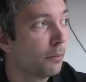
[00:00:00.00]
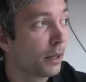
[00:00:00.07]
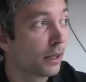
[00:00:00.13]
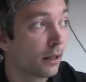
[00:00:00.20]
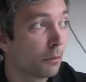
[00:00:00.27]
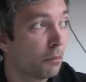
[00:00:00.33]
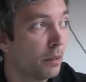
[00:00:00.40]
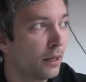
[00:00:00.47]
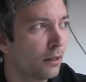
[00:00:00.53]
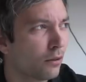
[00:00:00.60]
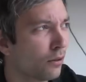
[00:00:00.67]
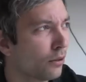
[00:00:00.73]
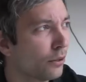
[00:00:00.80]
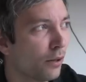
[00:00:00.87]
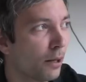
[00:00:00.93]
Packard Bell
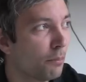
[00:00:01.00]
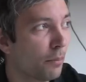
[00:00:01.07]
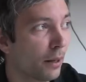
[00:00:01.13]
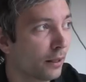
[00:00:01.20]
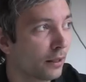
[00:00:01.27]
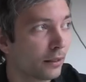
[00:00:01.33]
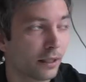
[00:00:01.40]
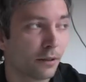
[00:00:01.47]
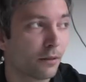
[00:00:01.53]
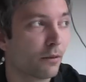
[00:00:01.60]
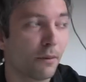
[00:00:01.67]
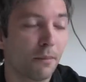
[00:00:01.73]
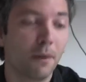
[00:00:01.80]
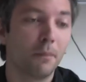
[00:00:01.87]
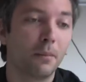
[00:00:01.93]
or Hewlett Packard, I don't
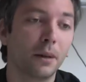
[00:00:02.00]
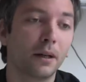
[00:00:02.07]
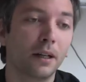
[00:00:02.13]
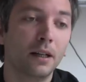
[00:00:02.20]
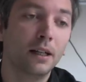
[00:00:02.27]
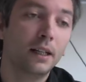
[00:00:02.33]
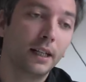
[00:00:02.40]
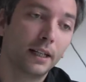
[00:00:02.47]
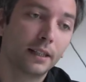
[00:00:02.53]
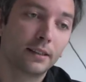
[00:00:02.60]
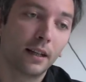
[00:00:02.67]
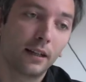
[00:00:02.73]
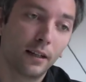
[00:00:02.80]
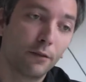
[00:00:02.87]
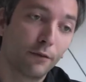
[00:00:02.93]
remember
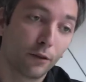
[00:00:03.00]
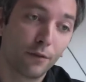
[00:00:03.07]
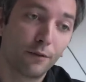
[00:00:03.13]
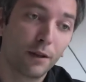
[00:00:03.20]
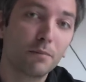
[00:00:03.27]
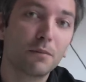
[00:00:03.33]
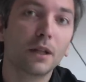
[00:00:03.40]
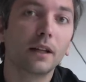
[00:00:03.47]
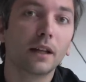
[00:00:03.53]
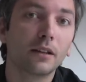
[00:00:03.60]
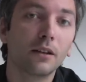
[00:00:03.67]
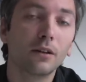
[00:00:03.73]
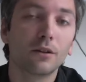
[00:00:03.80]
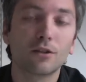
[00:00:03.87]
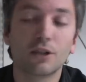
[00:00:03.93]
exactly, for the flip dot
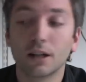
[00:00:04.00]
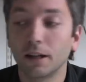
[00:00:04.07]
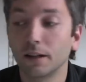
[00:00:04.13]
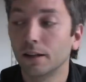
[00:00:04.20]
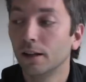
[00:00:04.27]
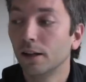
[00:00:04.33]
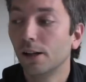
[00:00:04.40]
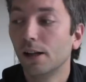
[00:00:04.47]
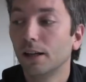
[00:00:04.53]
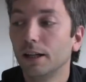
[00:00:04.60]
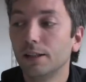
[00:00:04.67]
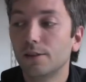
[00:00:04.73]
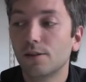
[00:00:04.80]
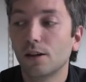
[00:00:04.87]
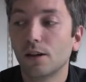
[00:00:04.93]
technology, and
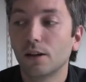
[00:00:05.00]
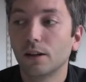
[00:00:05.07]
it's